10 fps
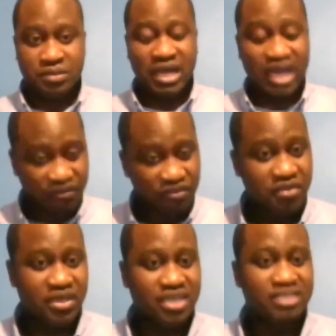After
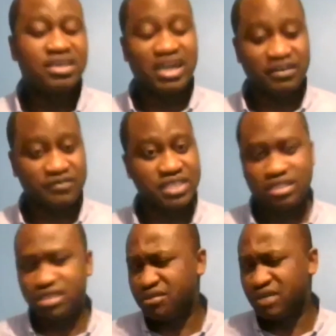that, I've said
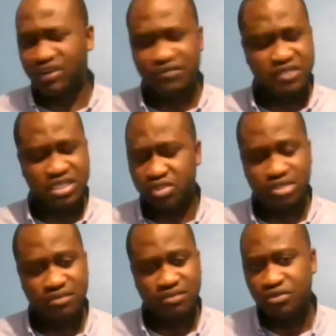to
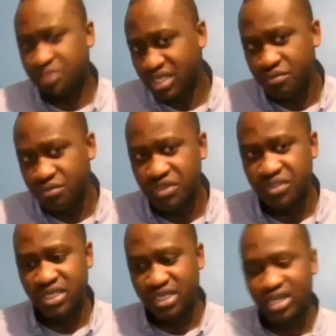them, you made a
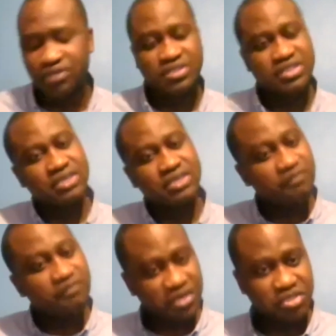mistake. Now, the
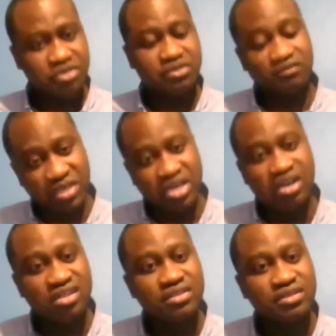second version of their
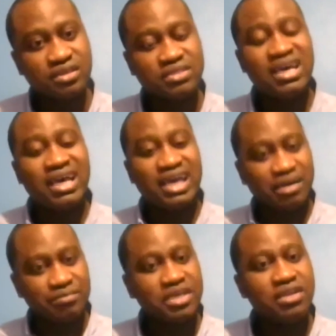answers,
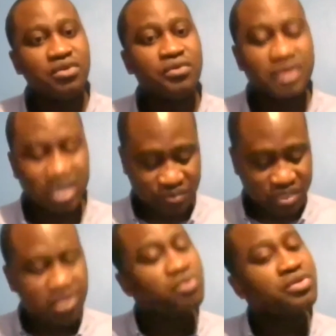I'm then
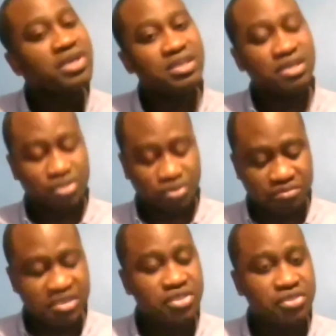looking at to
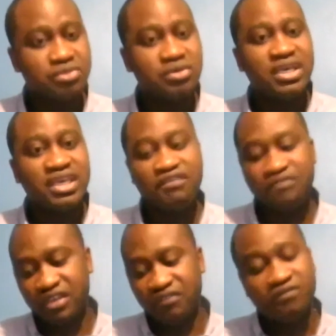measure if
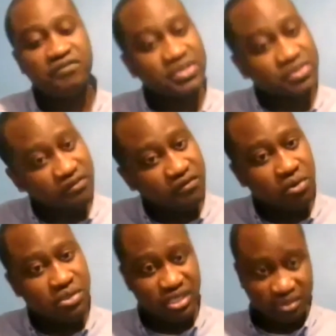they've first of all
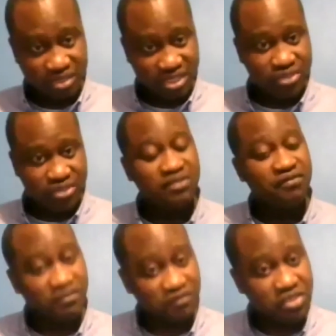yielded to the
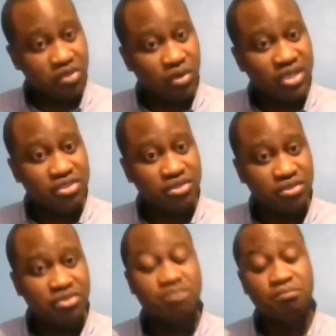15
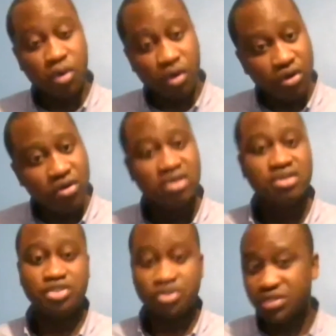questions more
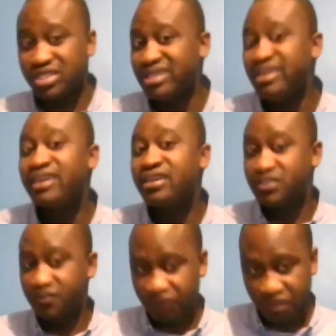due to the
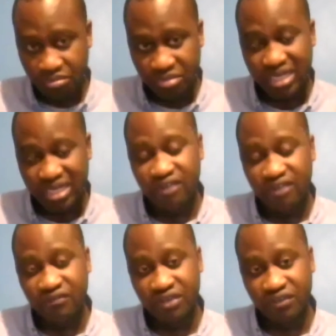negative feedback
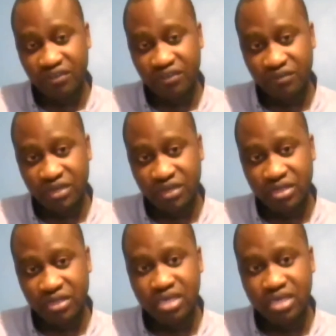I've given
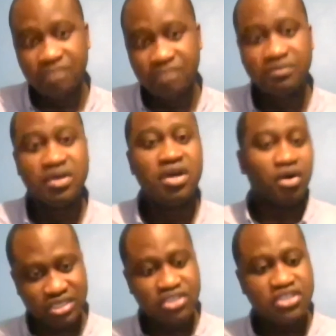them,
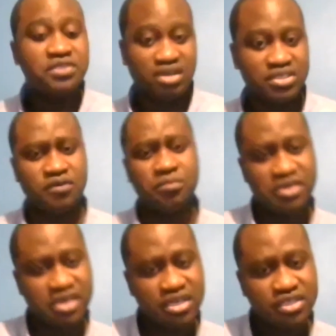or did they shift
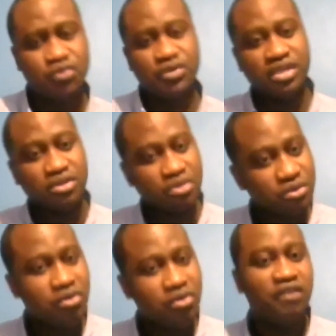their answers from a
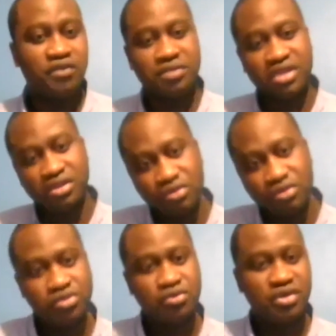yes to a
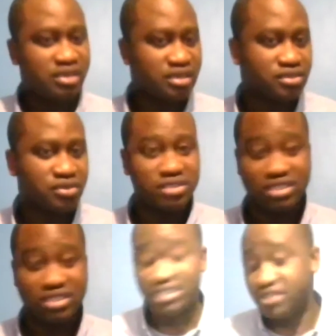no, or from a no
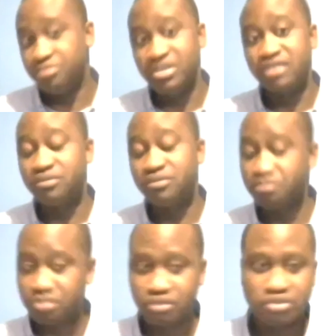a yes, or did they
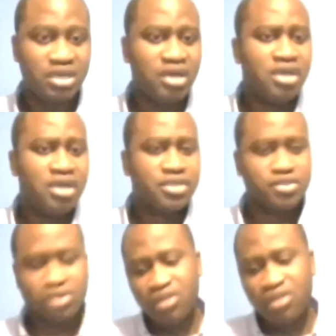remain mute?
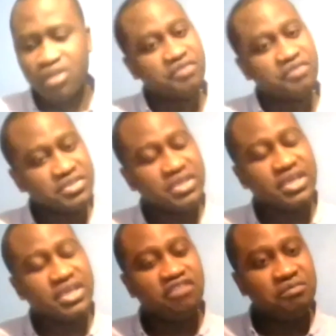So all of this
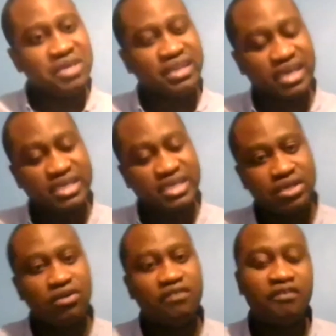give me an
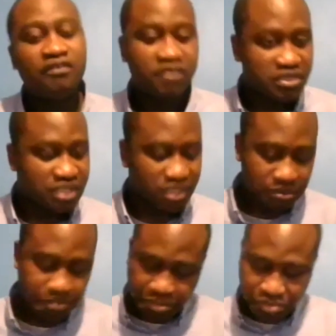idea of,
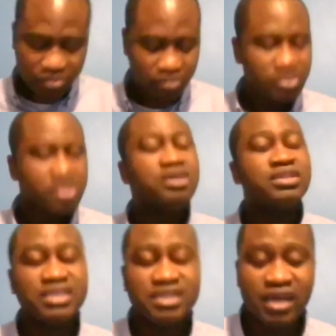firstly,
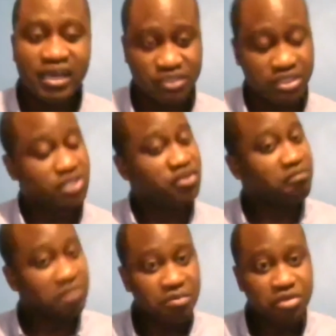the extent of
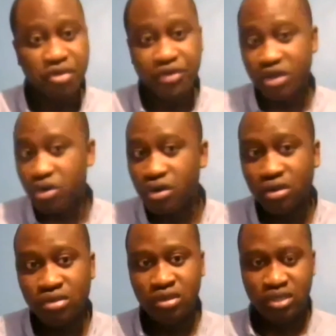memory recall,
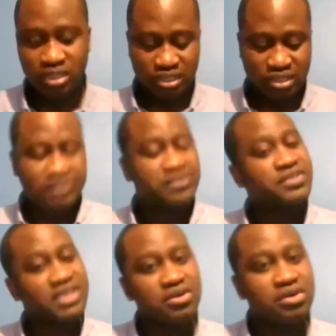
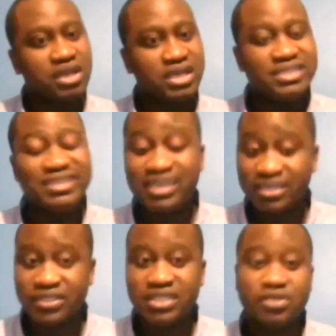secondly, the
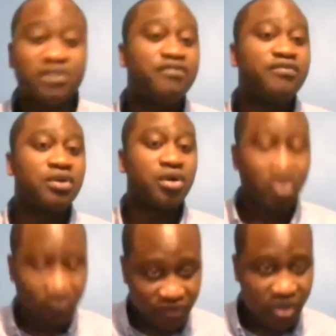extent of
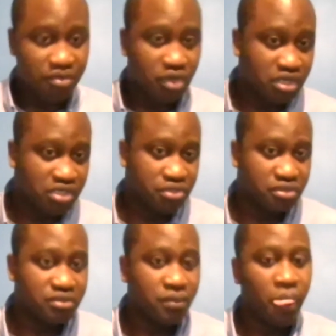
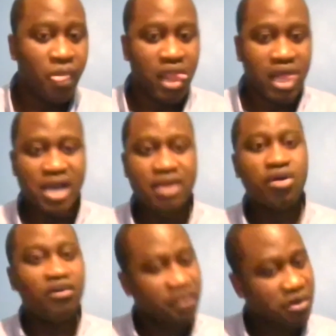confabulation. And
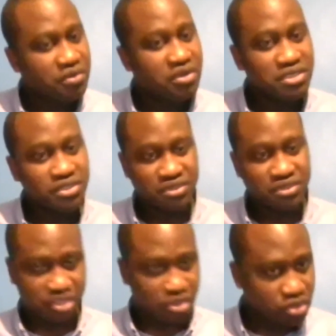confabulation is
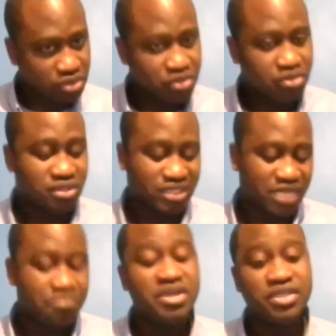a construct I
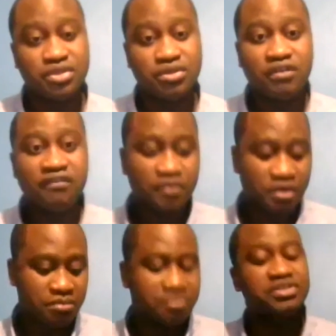measure
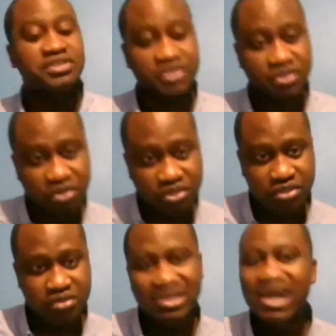from
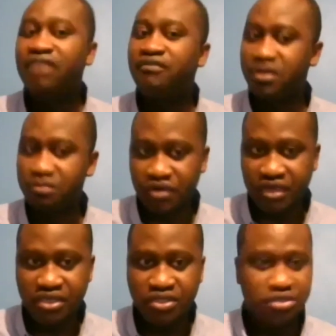distortion and
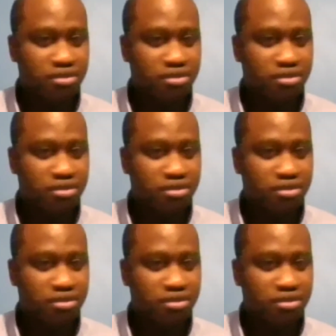fabrication.